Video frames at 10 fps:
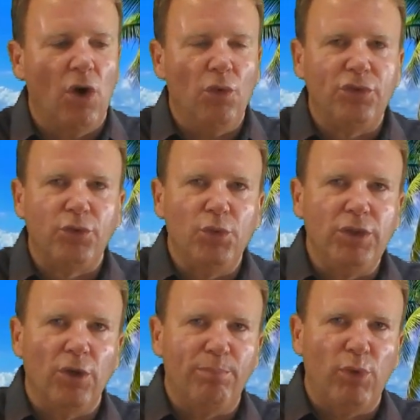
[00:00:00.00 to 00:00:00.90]
go through
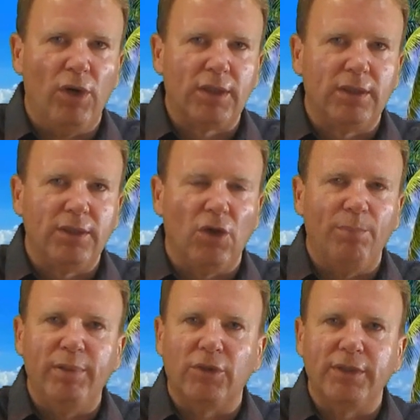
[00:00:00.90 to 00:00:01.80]
your book,
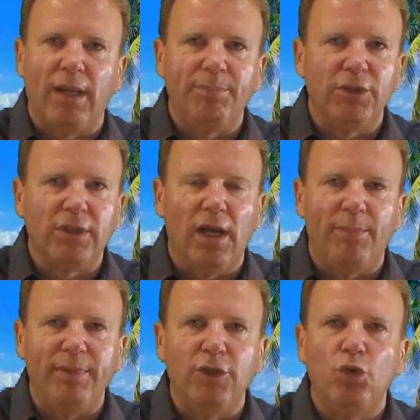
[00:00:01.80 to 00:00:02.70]
build up your
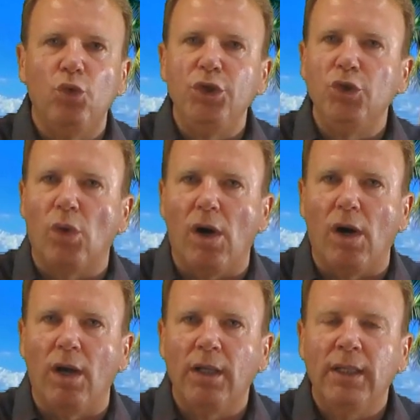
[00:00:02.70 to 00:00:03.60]
company, who you
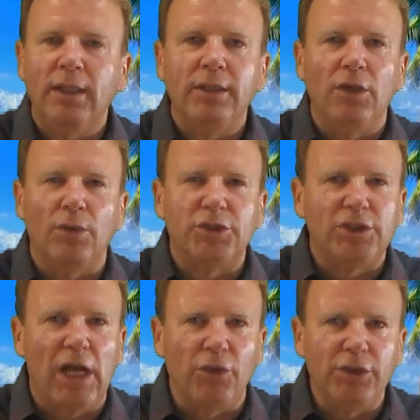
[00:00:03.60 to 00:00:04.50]
are,
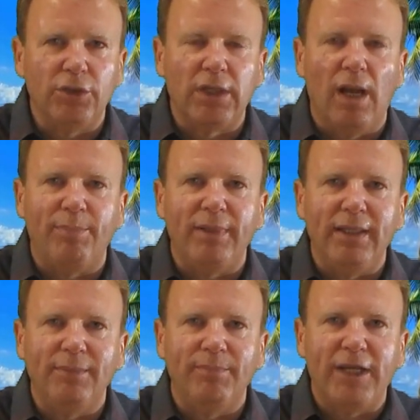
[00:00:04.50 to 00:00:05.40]
sell your
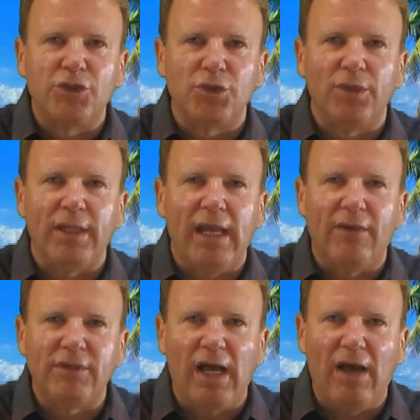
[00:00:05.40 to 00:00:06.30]
company, make sure they
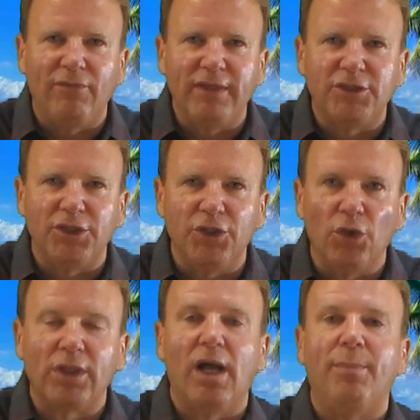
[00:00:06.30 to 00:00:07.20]
have confidence in
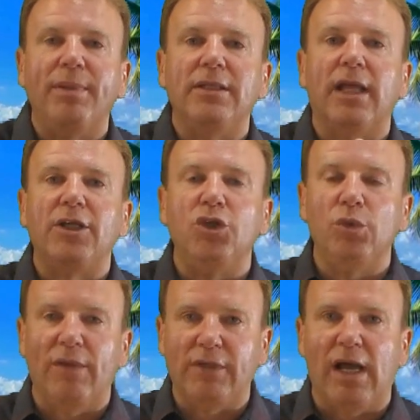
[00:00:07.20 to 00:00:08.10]
your company like
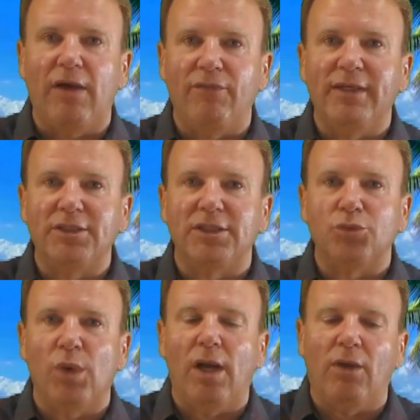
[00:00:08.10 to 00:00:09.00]
you have confidence
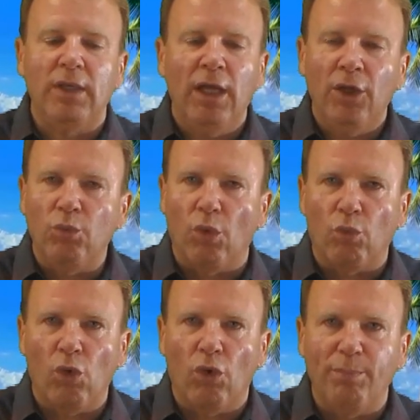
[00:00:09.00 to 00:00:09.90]
as well. We're
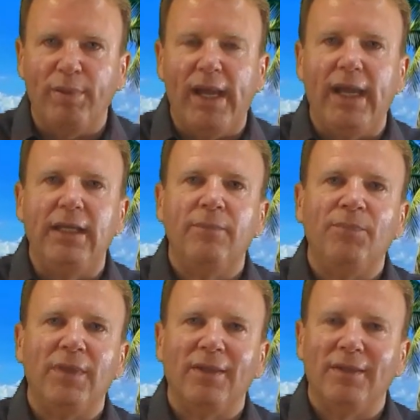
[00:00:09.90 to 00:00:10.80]
World Pay,